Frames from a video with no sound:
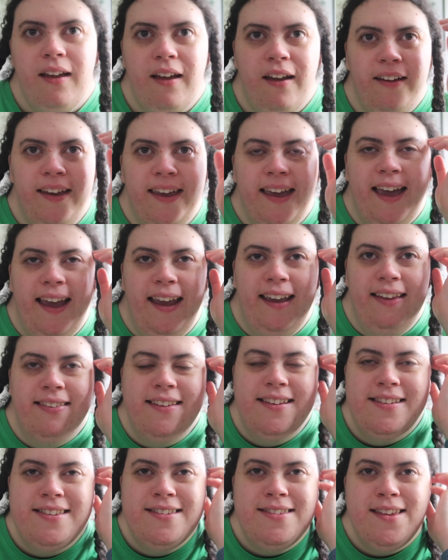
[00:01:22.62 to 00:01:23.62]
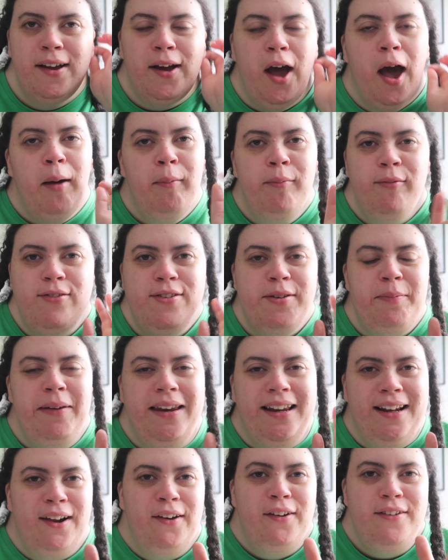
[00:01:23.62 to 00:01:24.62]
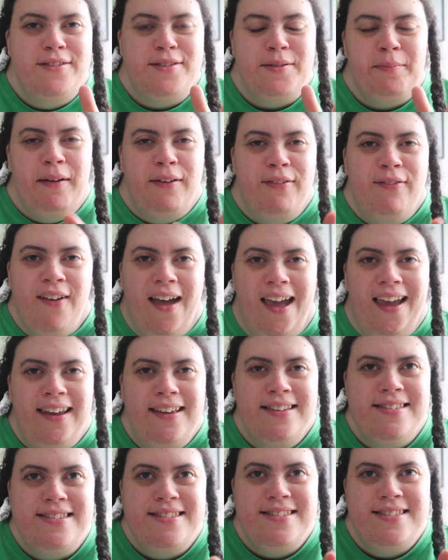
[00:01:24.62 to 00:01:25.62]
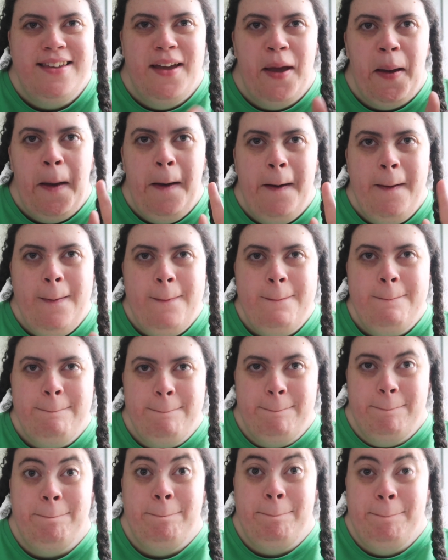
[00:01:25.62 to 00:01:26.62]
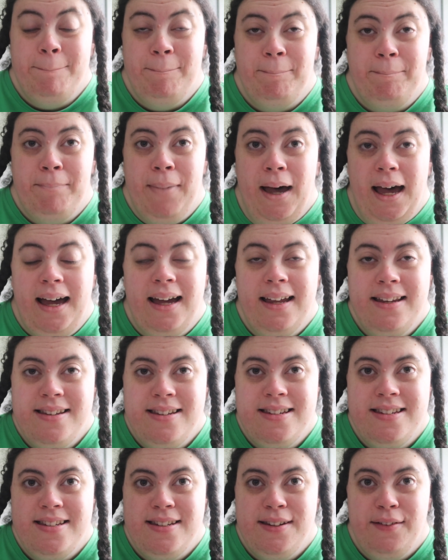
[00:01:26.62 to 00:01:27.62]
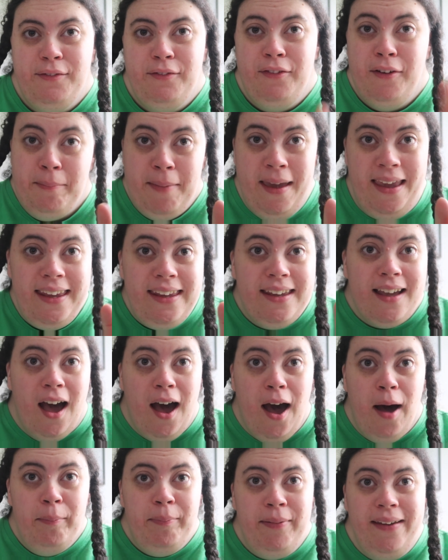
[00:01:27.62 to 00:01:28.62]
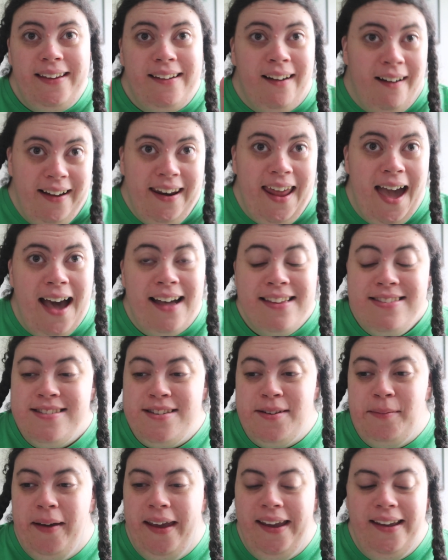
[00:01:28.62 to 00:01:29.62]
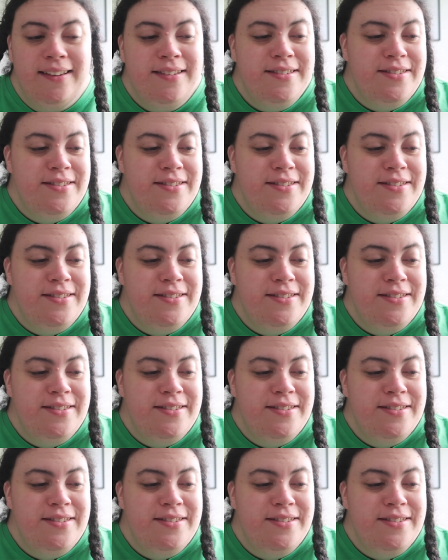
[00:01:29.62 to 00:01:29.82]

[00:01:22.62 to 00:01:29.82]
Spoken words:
Okay, this is uncomfortably close to my face, but for makeup it kind of has to be.